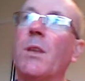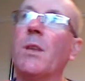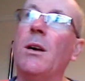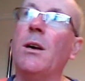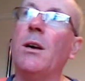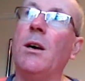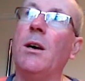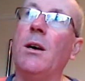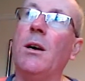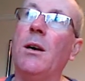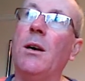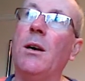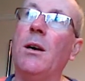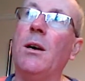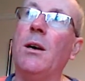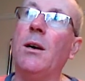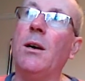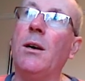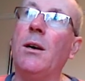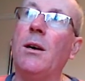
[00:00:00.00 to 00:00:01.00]

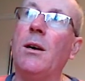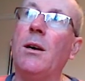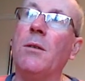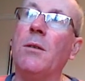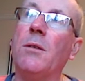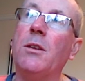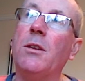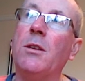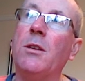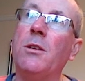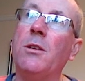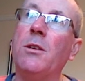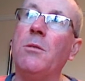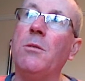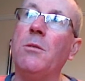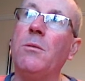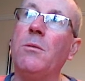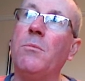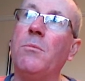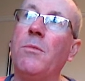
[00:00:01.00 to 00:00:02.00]
uh, I'm gonna
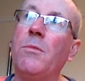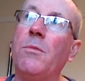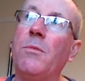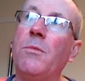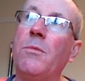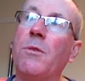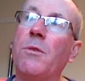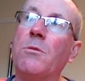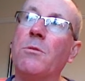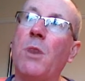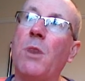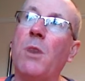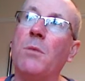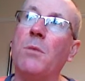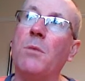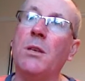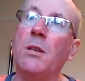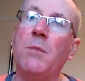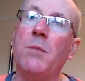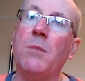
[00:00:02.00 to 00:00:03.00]
do throw some
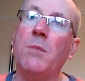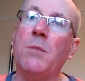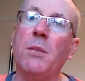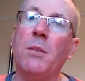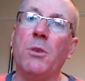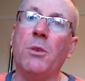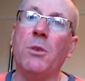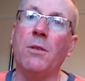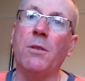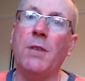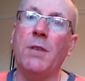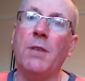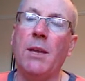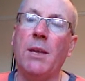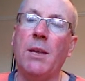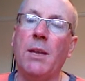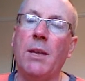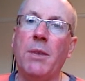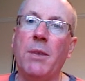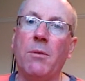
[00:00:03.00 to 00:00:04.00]
hops in a mini boil of
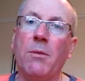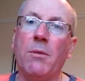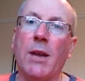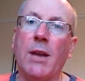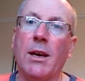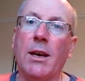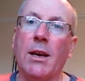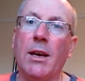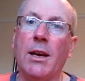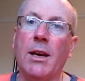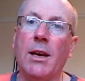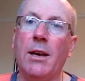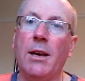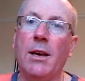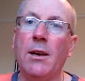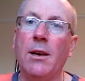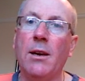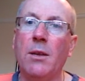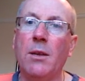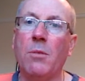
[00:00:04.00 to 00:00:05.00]
DME with that kit,
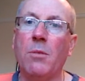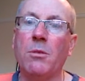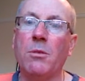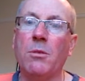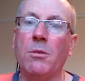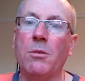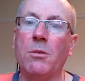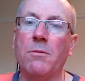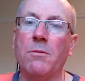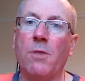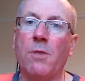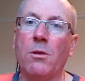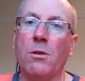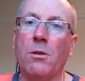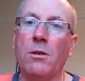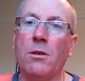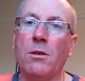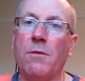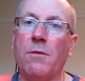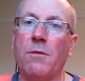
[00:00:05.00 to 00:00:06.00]
probably some
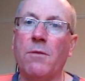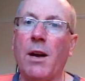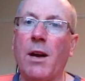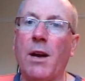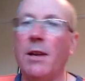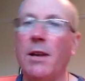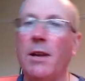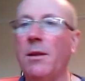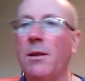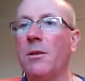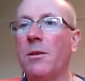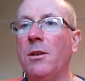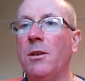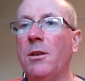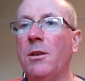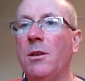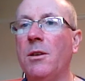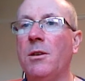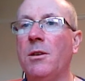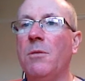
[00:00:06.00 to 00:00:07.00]
Falconer's Flight, and then I'm
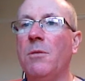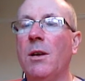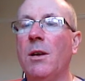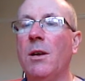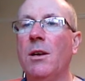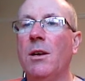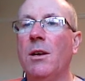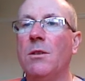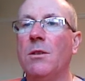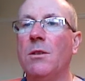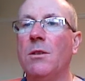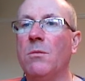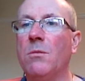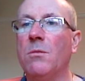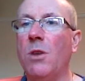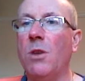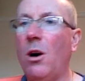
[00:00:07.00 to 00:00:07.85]
gonna do some more